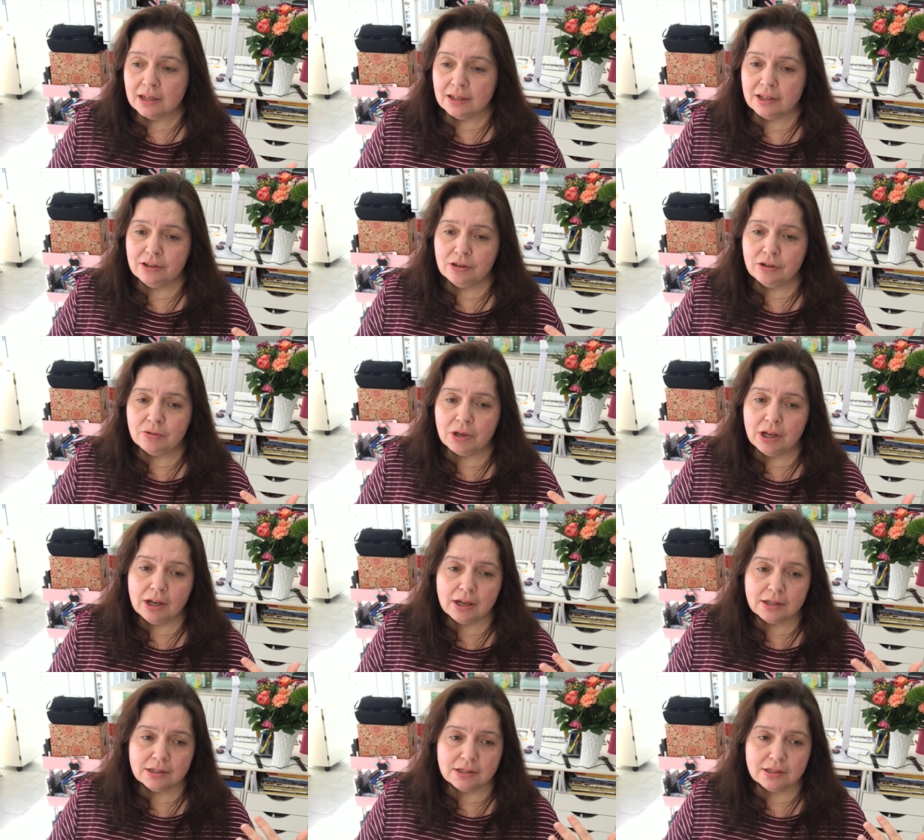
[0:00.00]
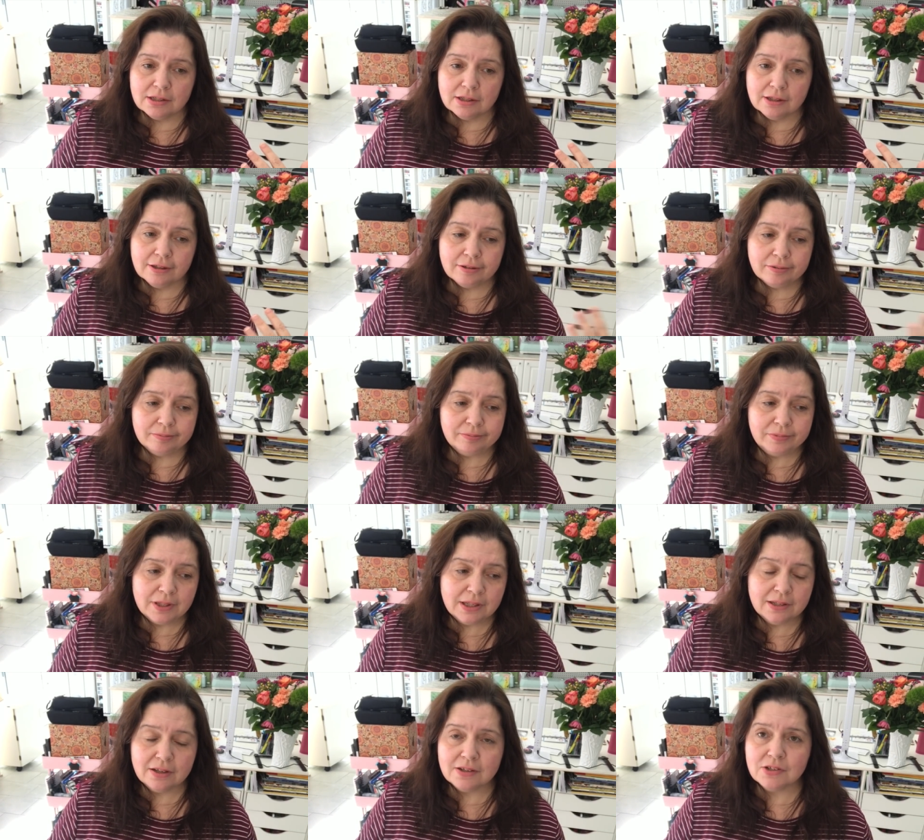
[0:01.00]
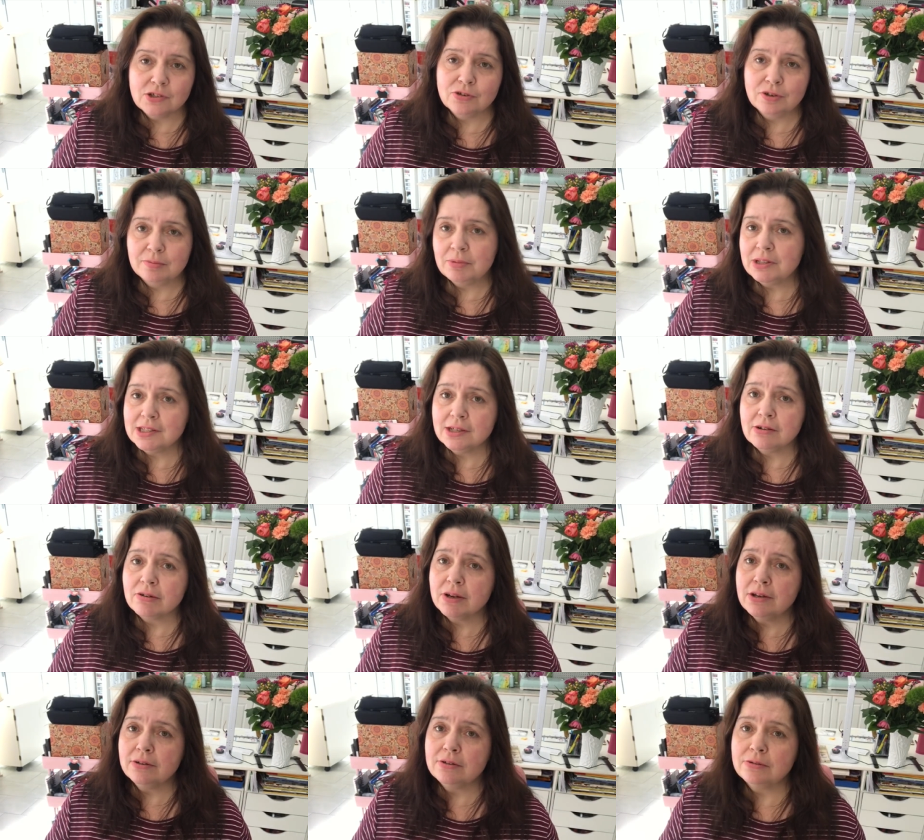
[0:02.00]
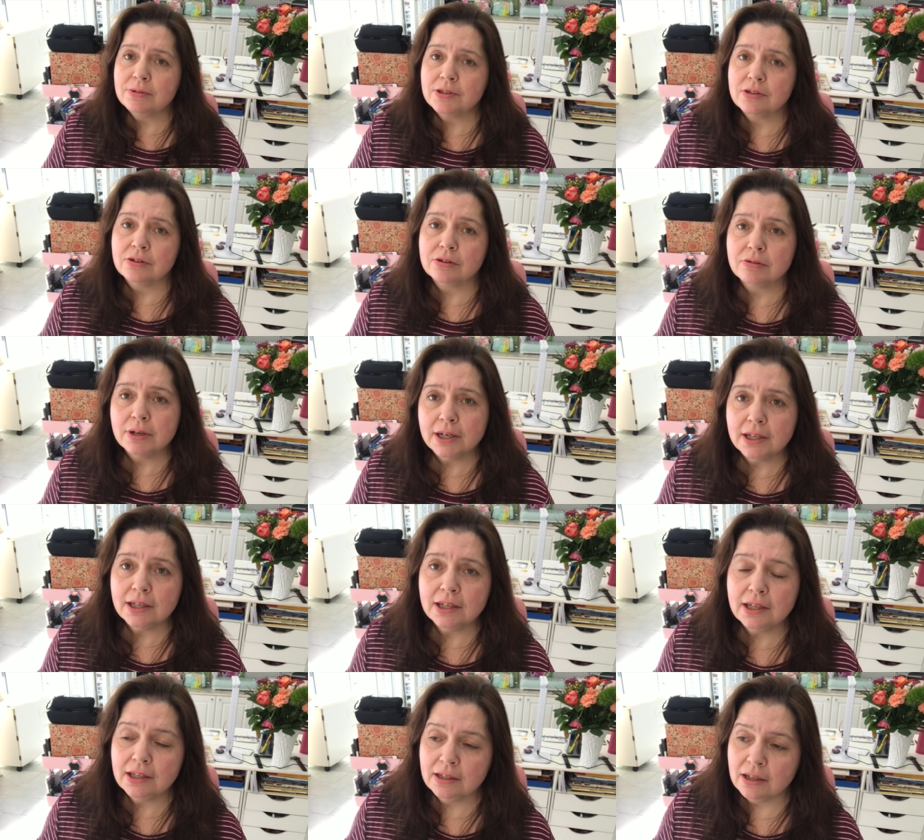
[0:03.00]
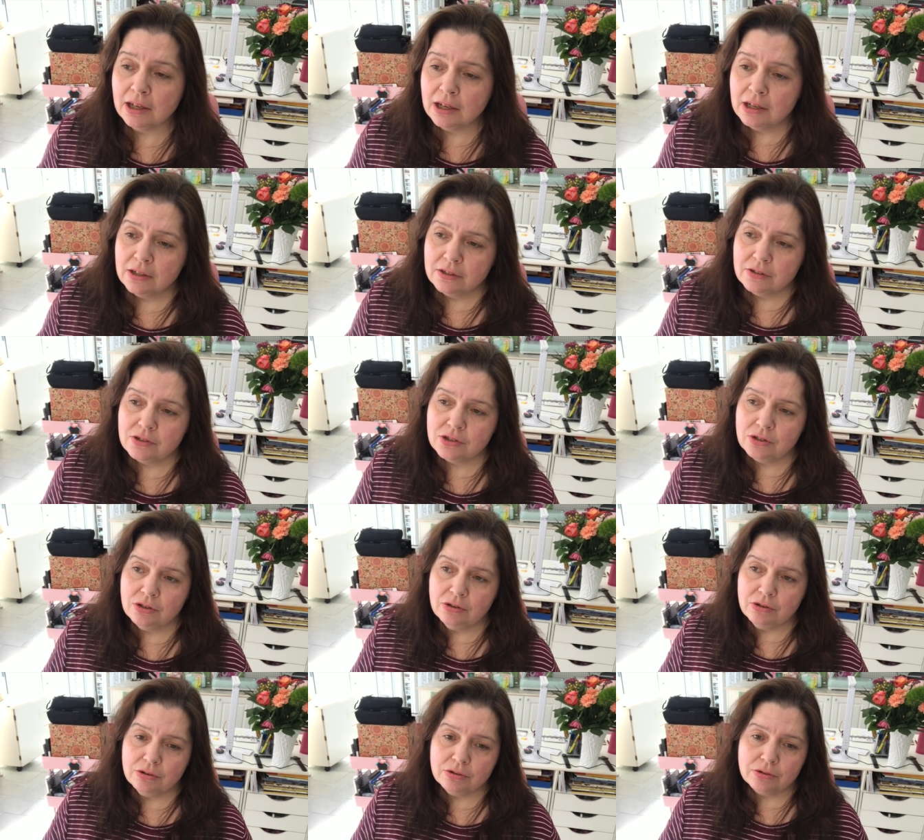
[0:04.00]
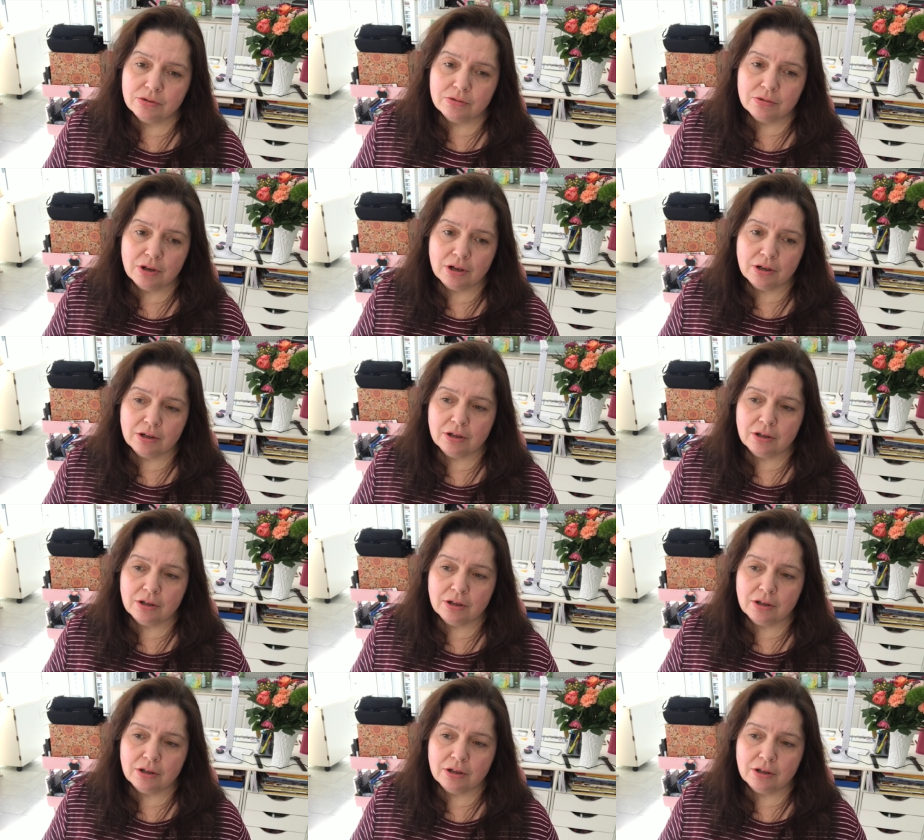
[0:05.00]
can you cut a certain material with your Cricut, do you